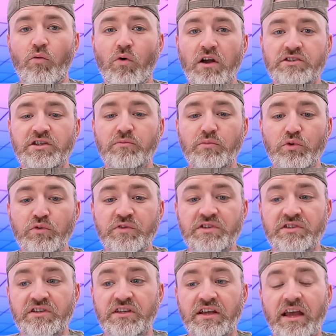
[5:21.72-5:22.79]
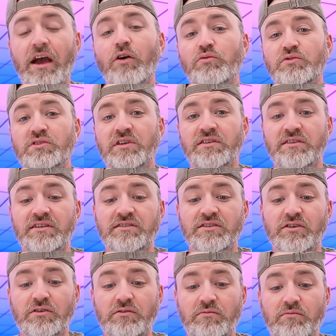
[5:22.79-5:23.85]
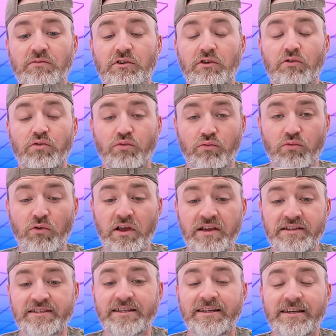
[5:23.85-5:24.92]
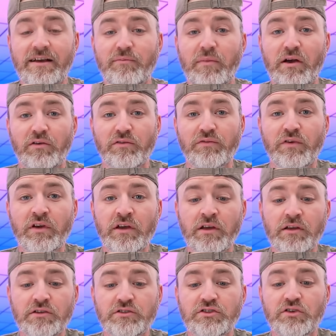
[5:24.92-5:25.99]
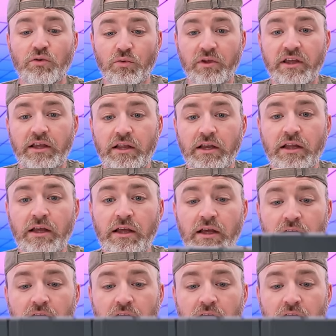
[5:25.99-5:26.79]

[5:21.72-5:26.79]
watching movies on the couch. Like that's crazy amount of screen